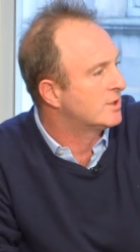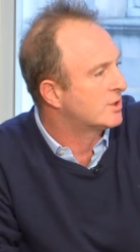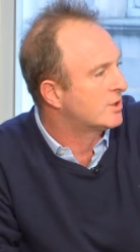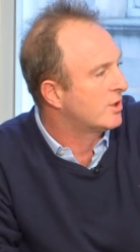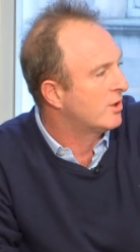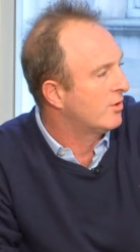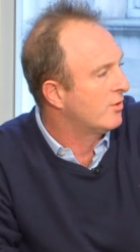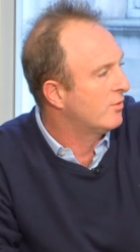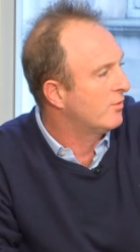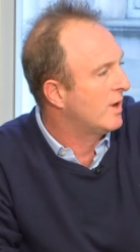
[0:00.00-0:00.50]
in
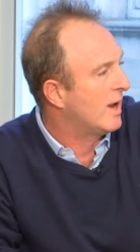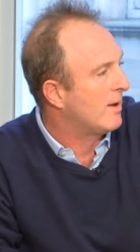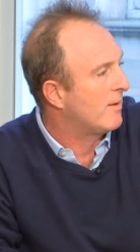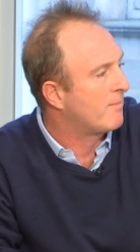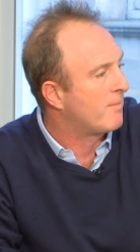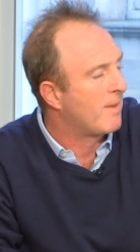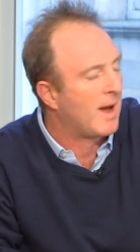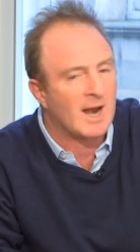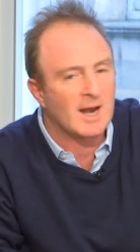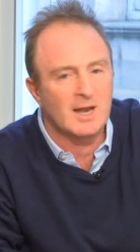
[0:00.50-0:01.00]
stone
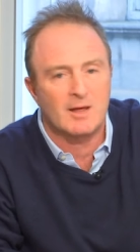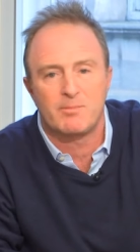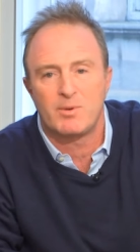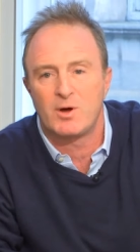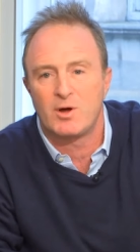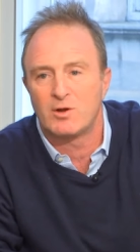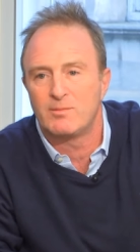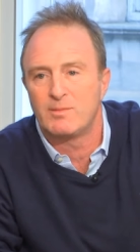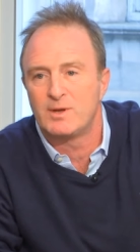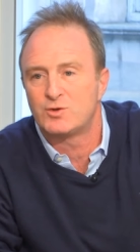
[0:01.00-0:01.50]
a la
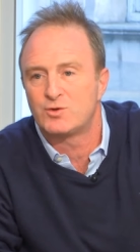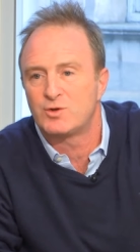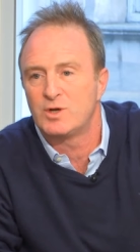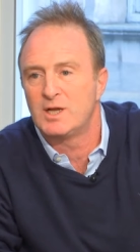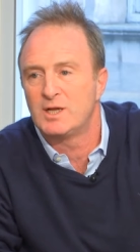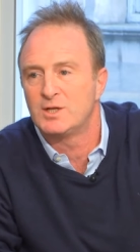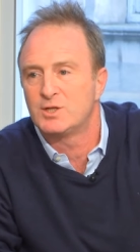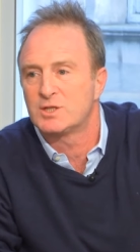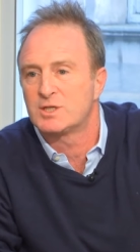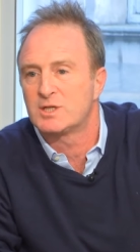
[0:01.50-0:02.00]

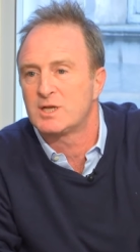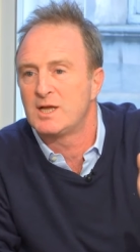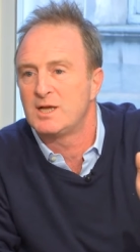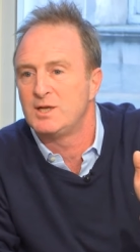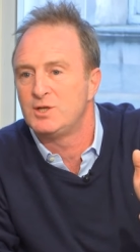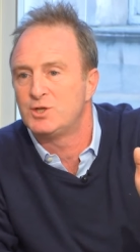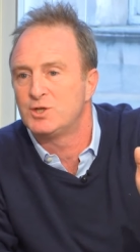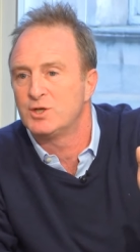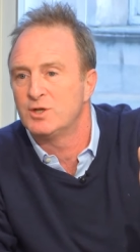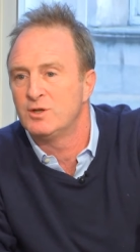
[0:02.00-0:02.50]
parliamentary
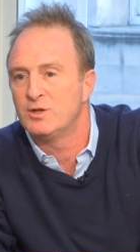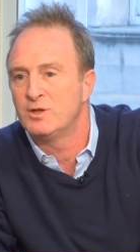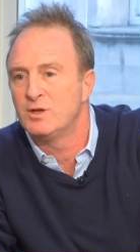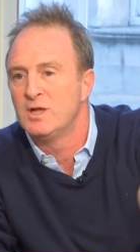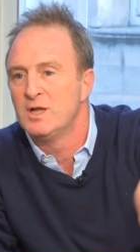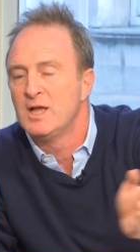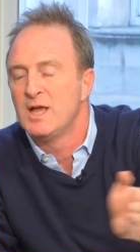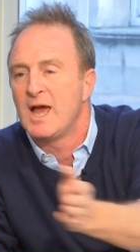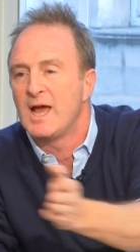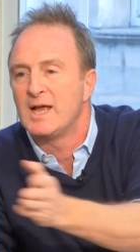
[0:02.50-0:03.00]

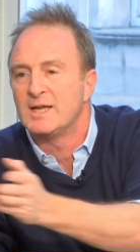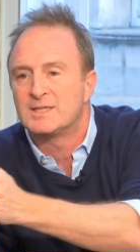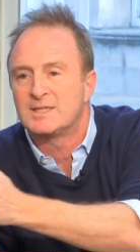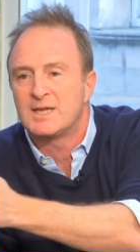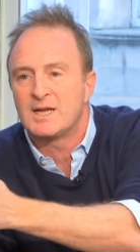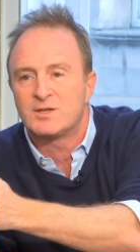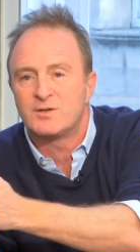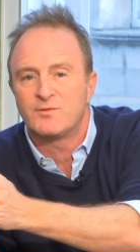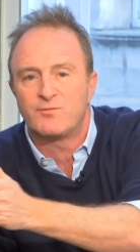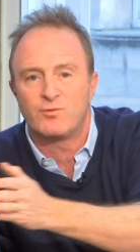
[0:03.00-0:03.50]
legislation, a
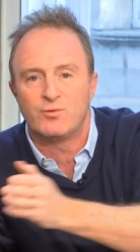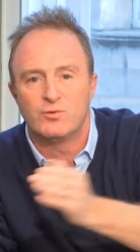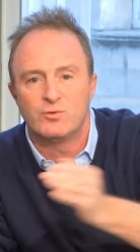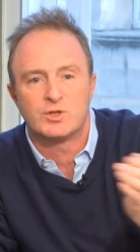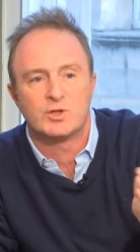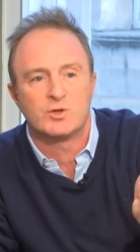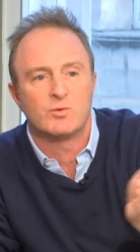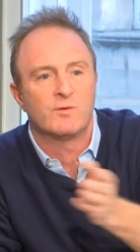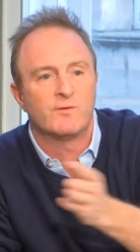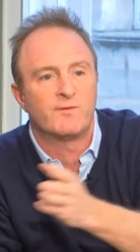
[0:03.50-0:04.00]
set of
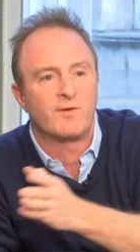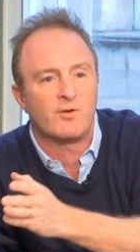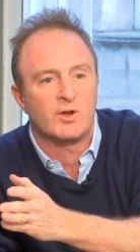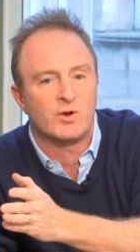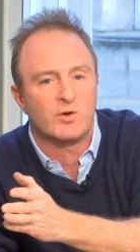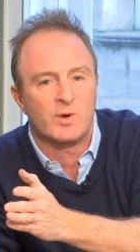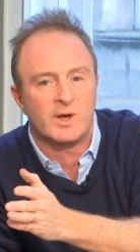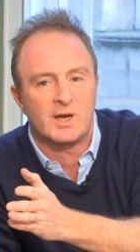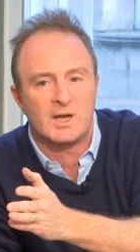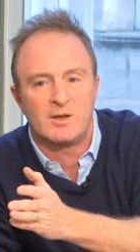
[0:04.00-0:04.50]
rules that will
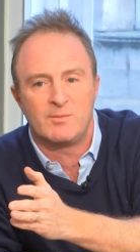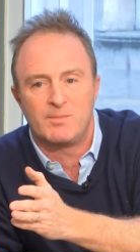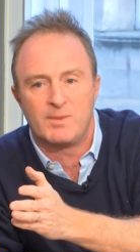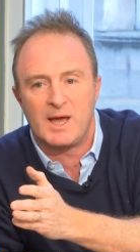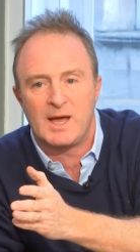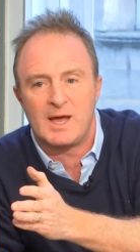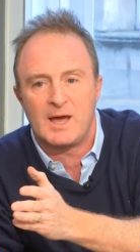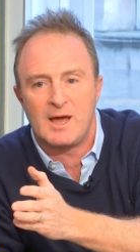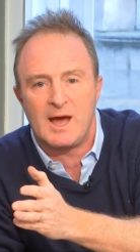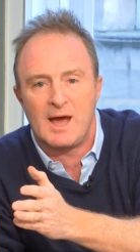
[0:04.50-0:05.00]
very quickly
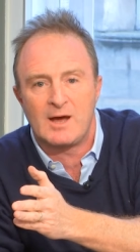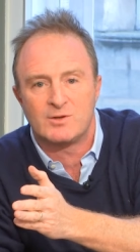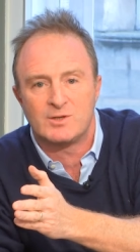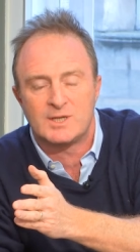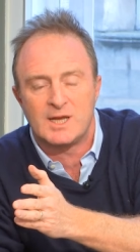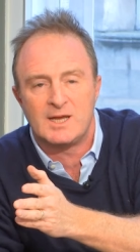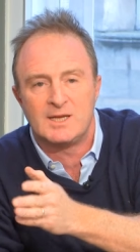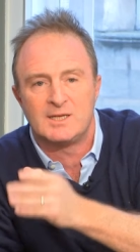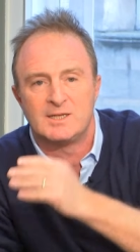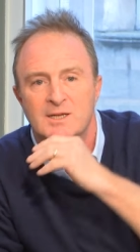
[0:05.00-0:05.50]
be
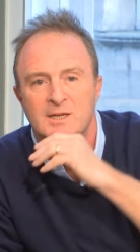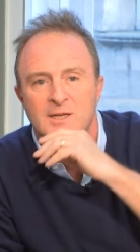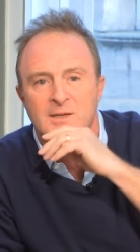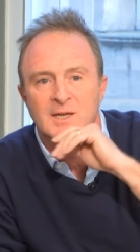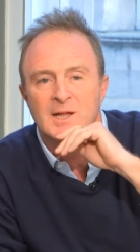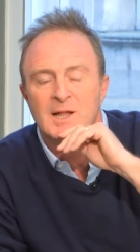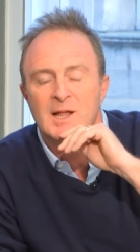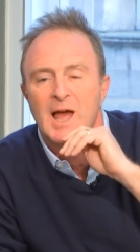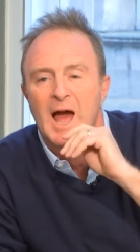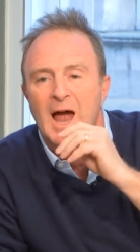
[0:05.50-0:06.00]

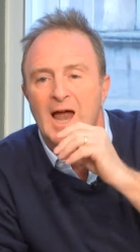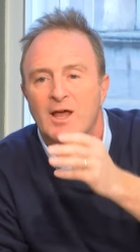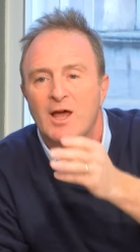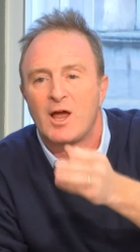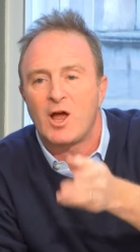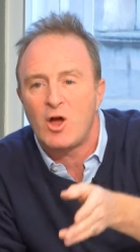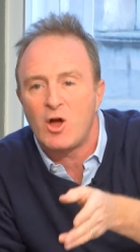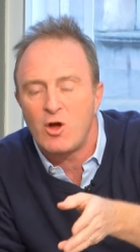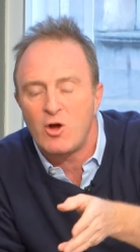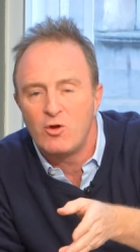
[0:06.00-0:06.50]
outdated.
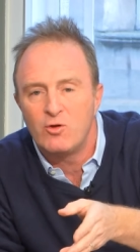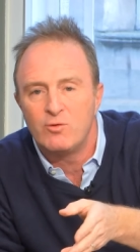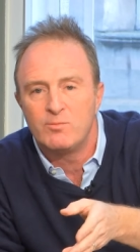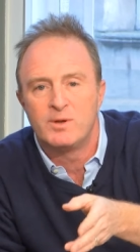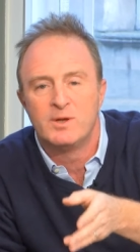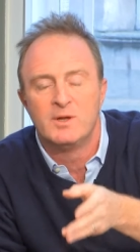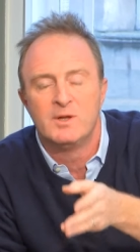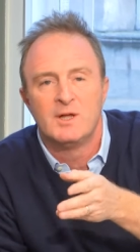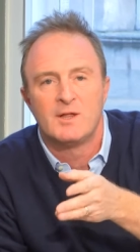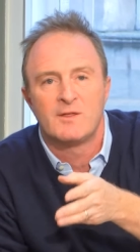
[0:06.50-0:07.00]
And I
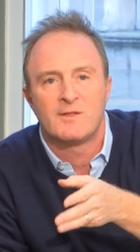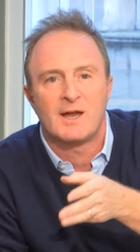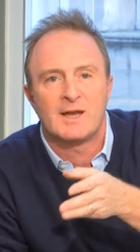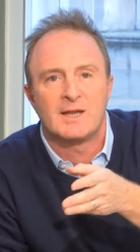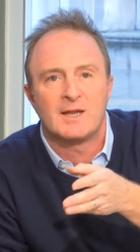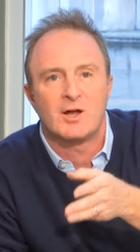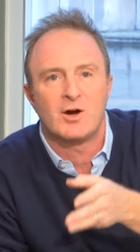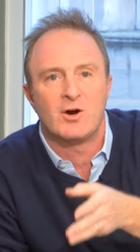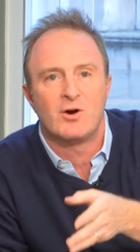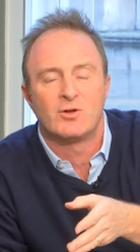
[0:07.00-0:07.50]
hope
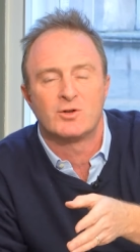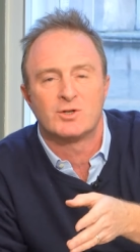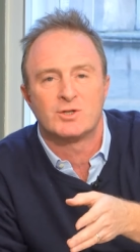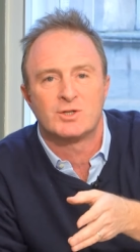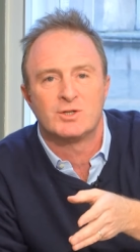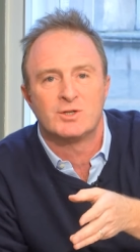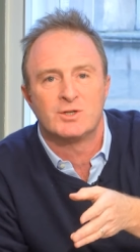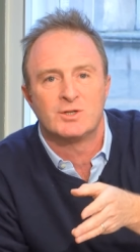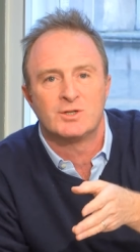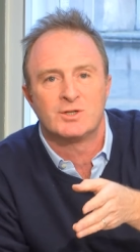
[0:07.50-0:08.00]
that it
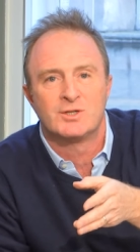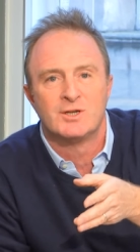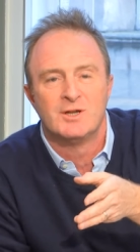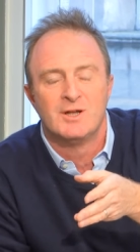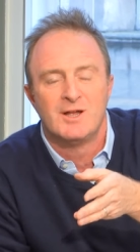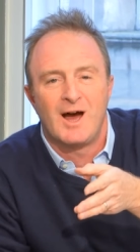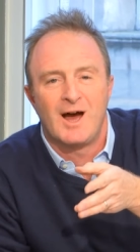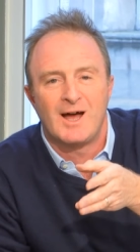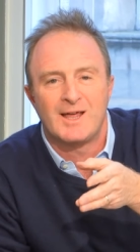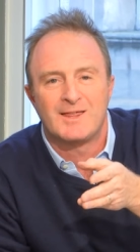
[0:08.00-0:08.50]

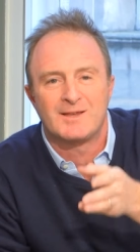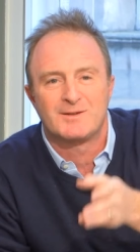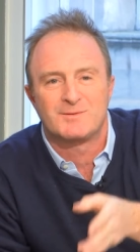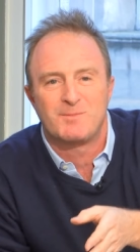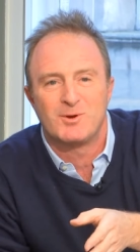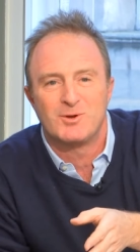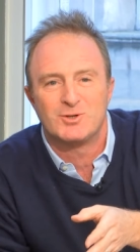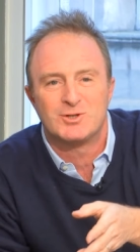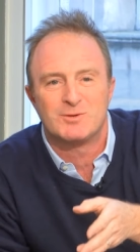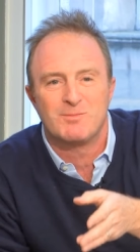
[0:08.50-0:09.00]
answers, I
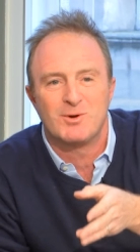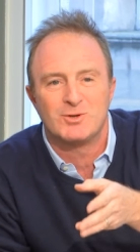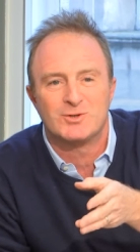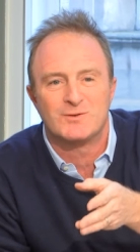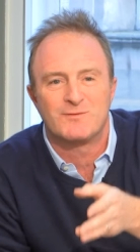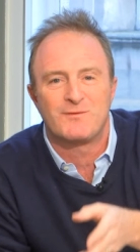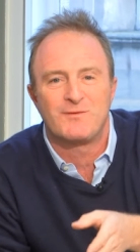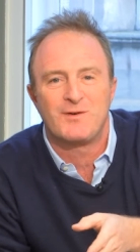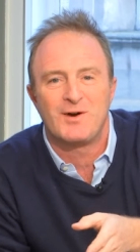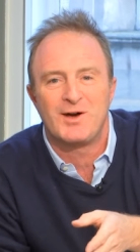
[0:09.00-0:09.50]
suppose, the
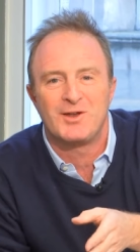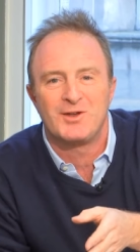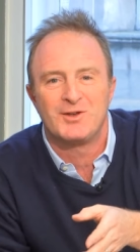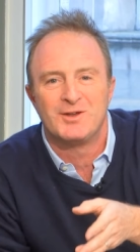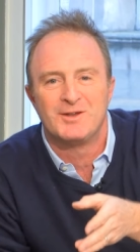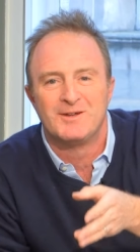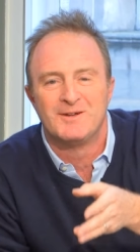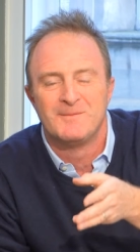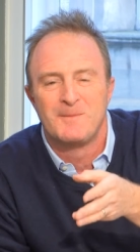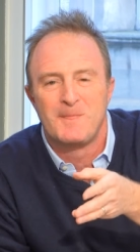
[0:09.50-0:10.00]
most
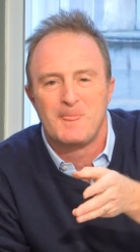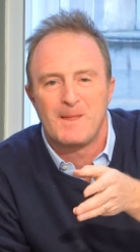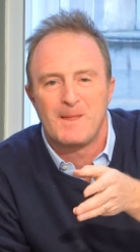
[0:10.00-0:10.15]
fun